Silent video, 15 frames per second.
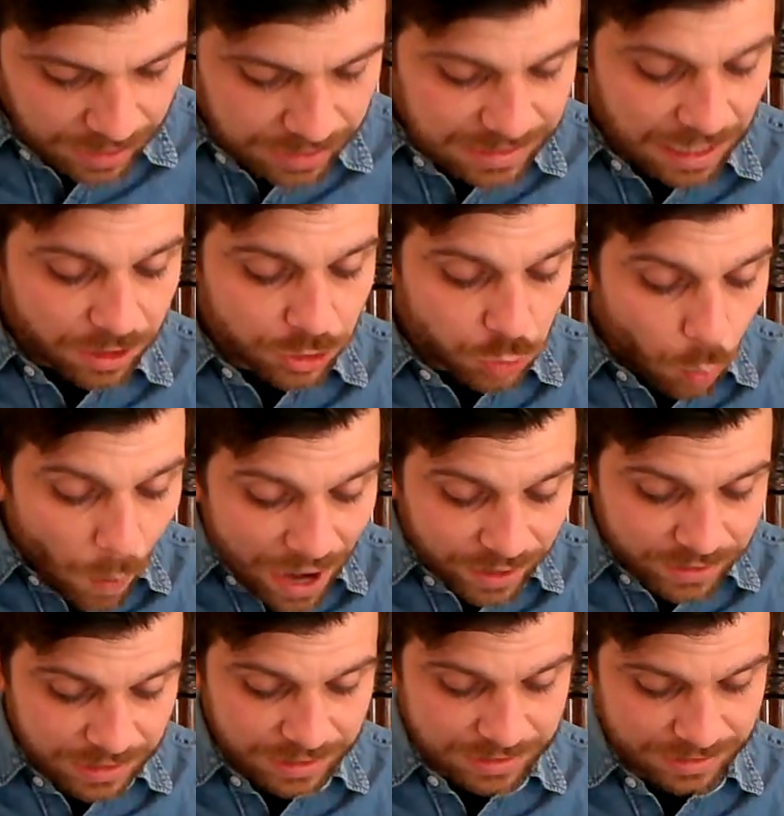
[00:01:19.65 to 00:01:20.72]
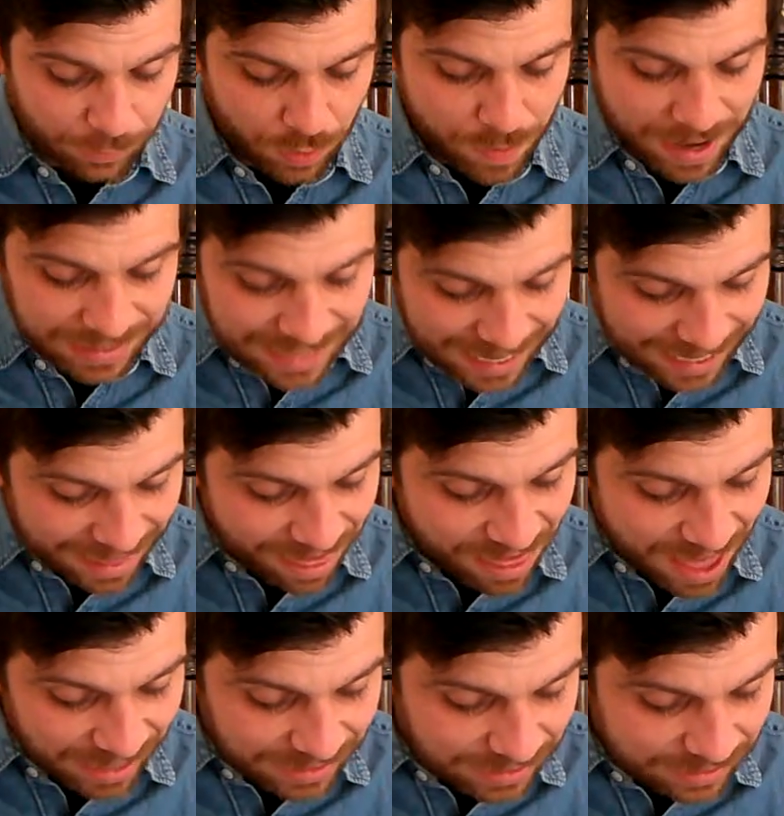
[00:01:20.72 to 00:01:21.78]
Tell us where 'tis that we may take it
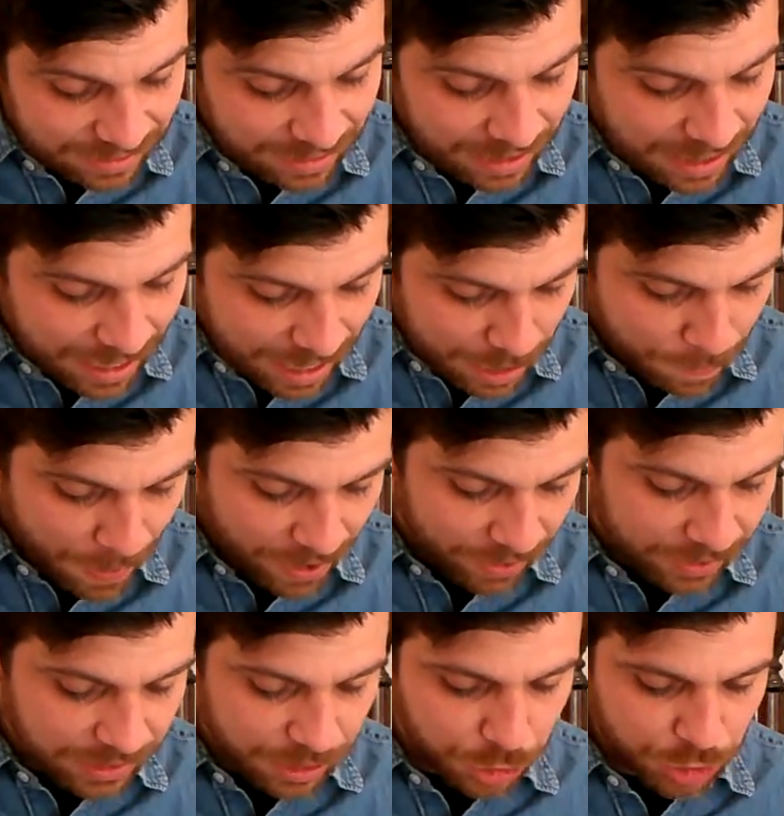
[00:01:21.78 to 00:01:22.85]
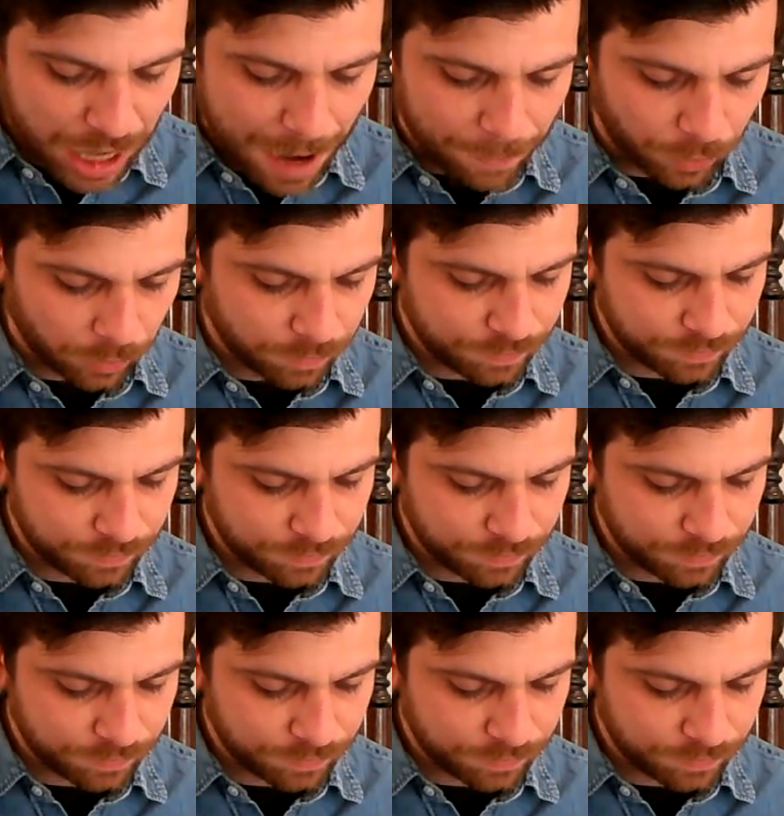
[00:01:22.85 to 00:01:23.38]
thence and bear it to the chapel.